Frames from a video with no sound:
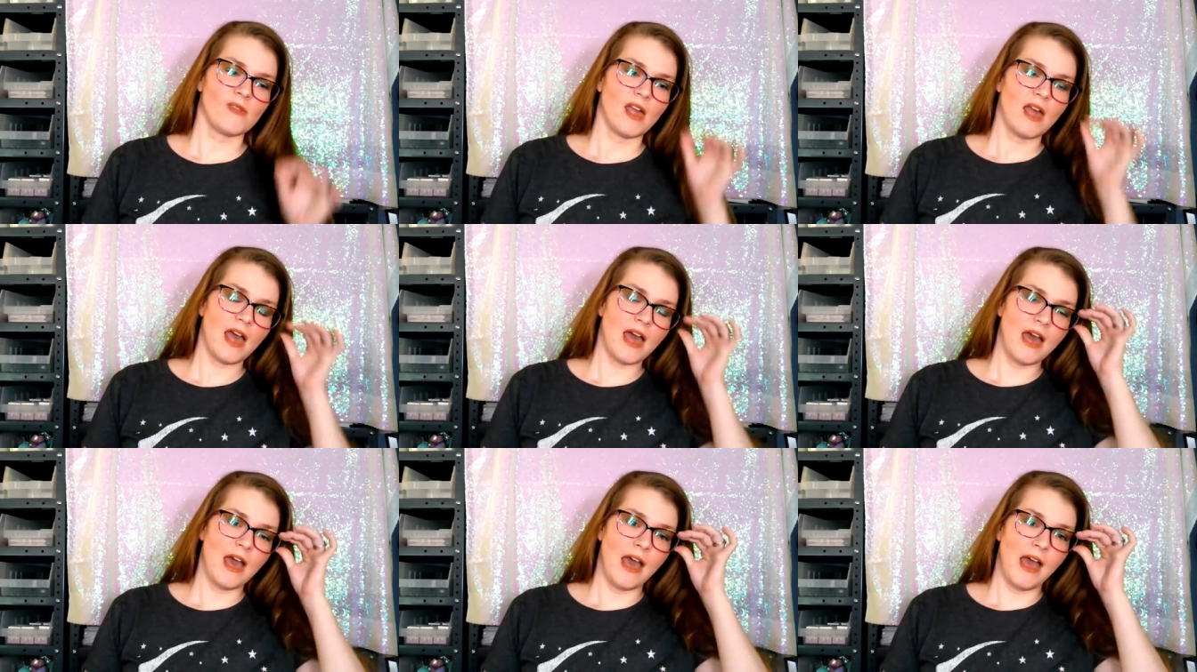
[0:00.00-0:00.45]

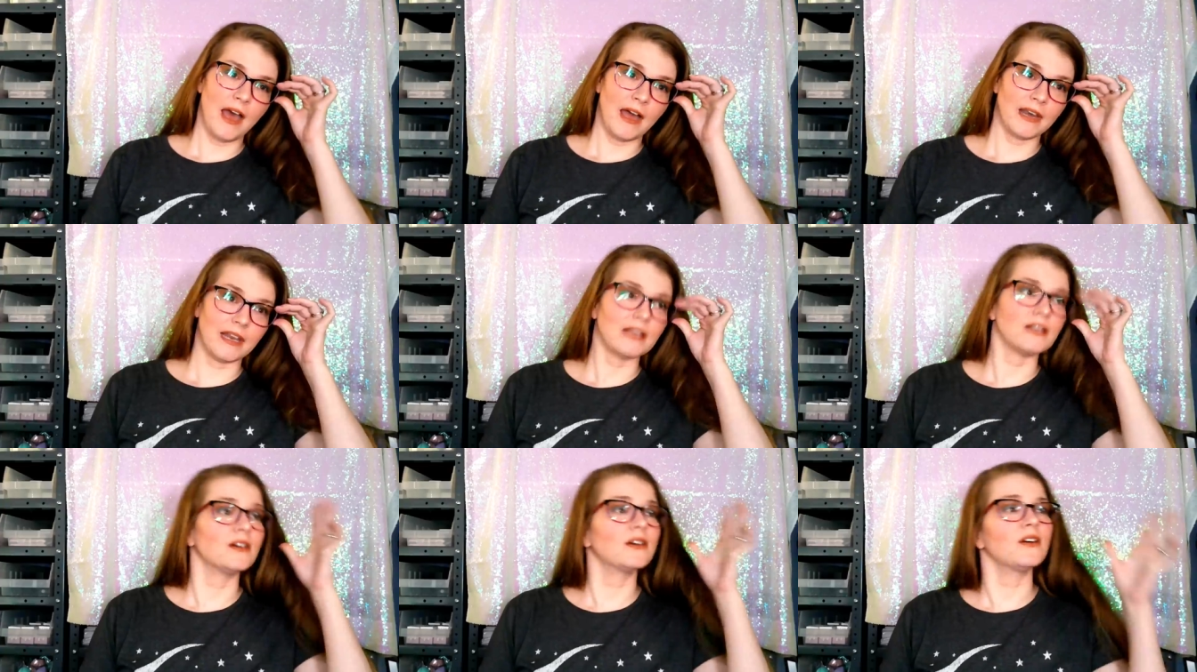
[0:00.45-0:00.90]
And
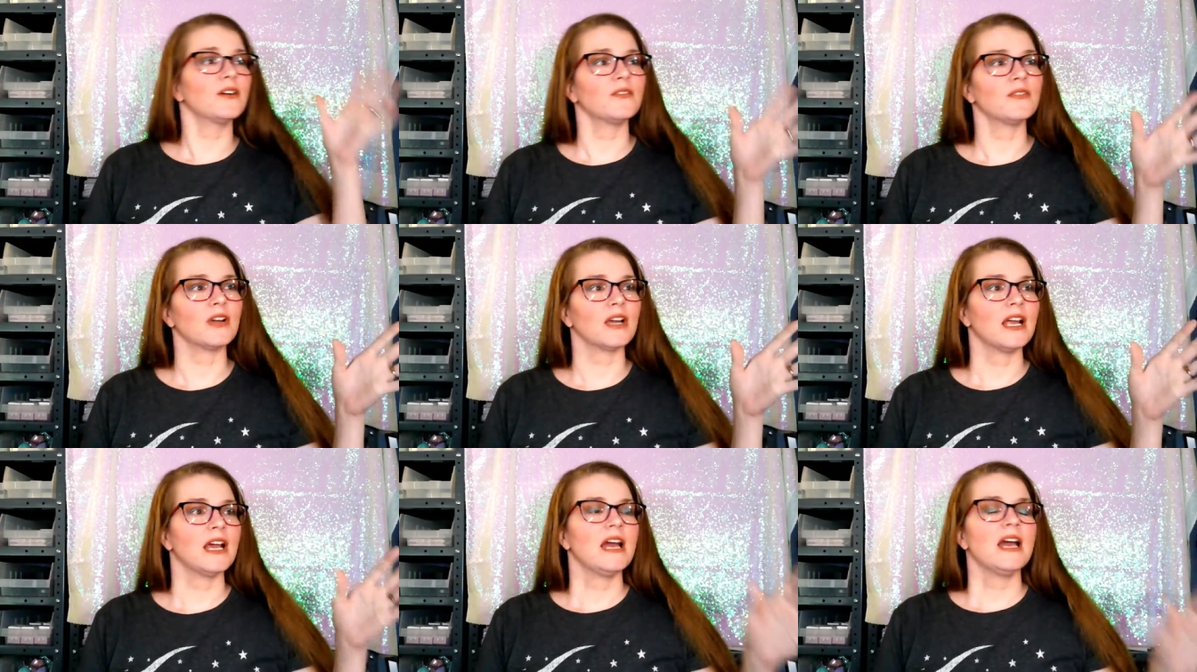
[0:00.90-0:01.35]
I look
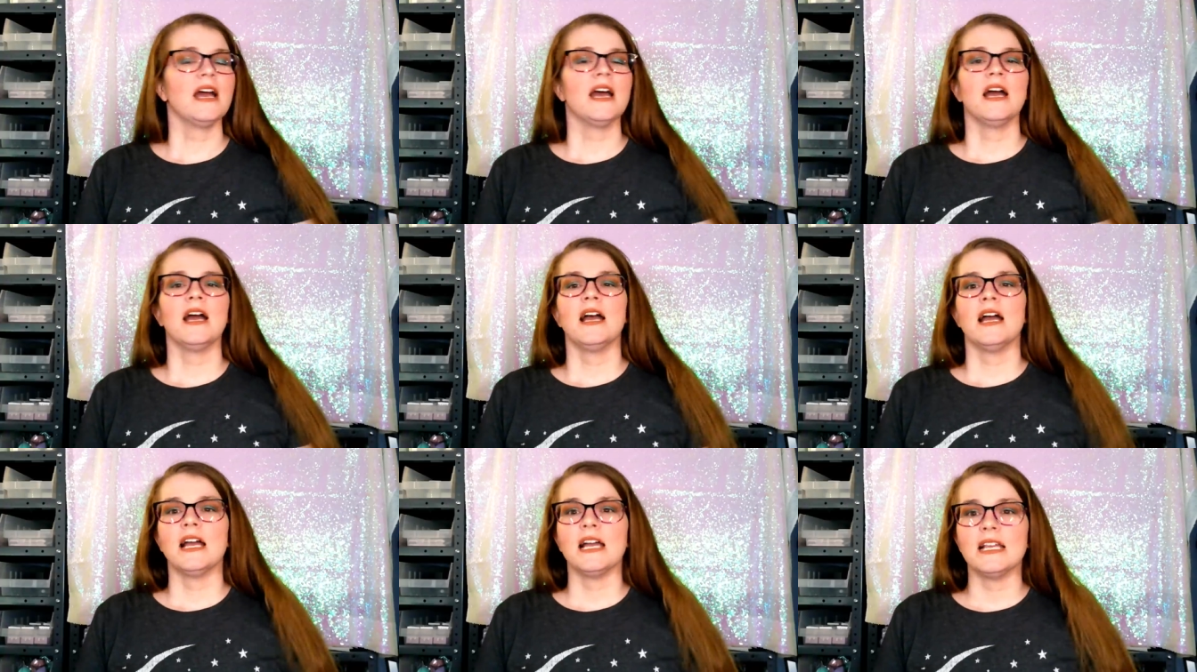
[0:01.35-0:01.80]
over,
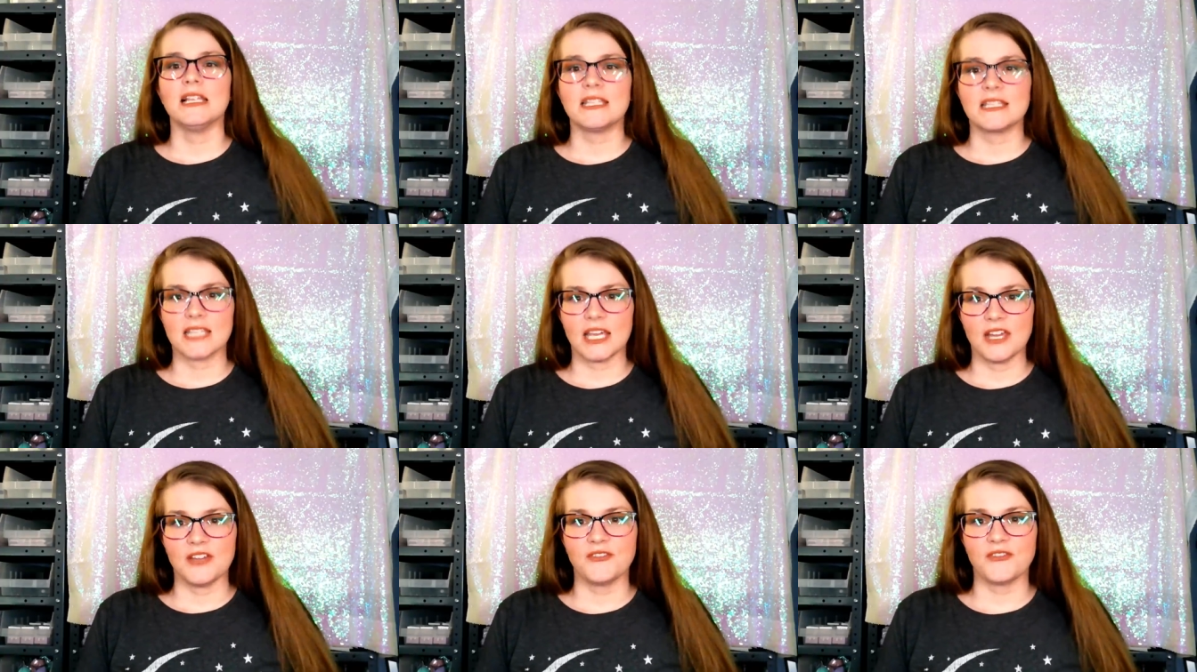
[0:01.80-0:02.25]
it's
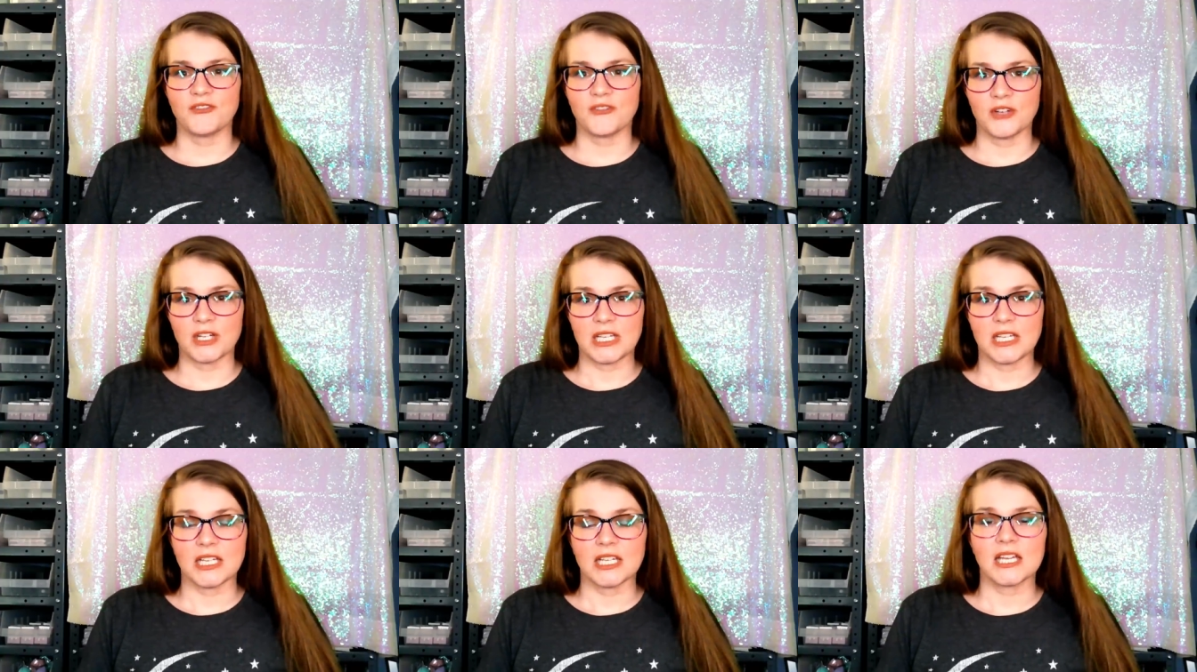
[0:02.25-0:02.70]
a
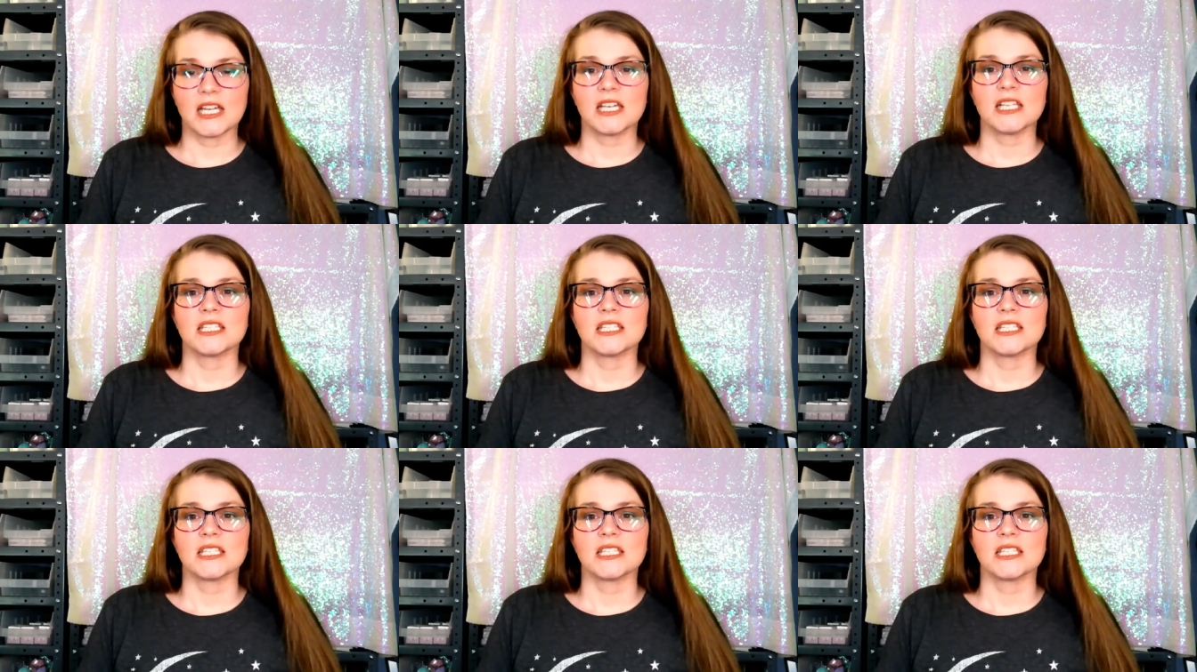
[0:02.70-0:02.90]
freaking